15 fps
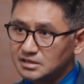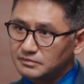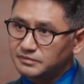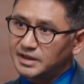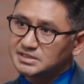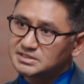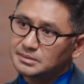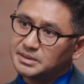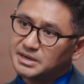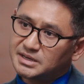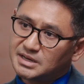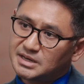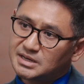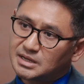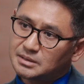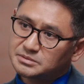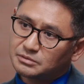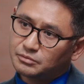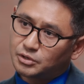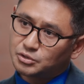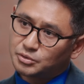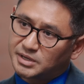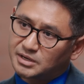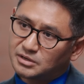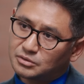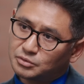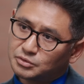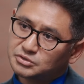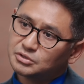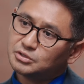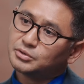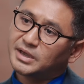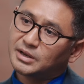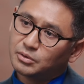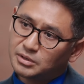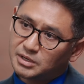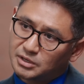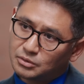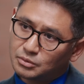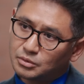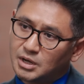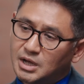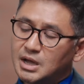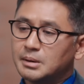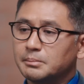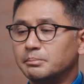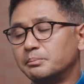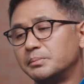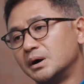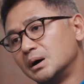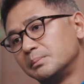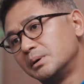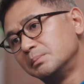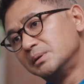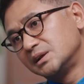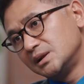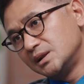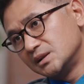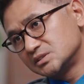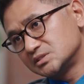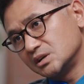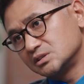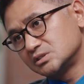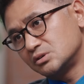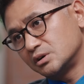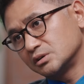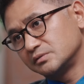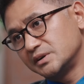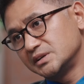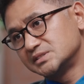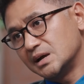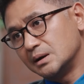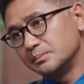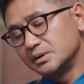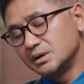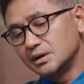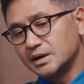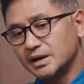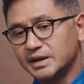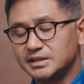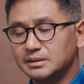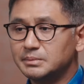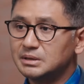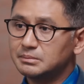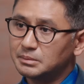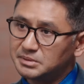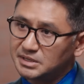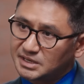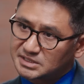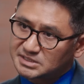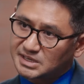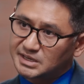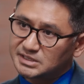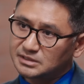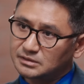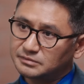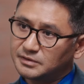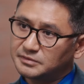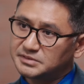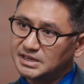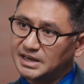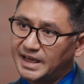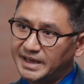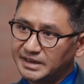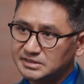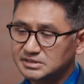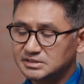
flexibility in terms of what you can do. So you can only do publicly listed stocks, for example. The minimum ticket size is 50 lakhs.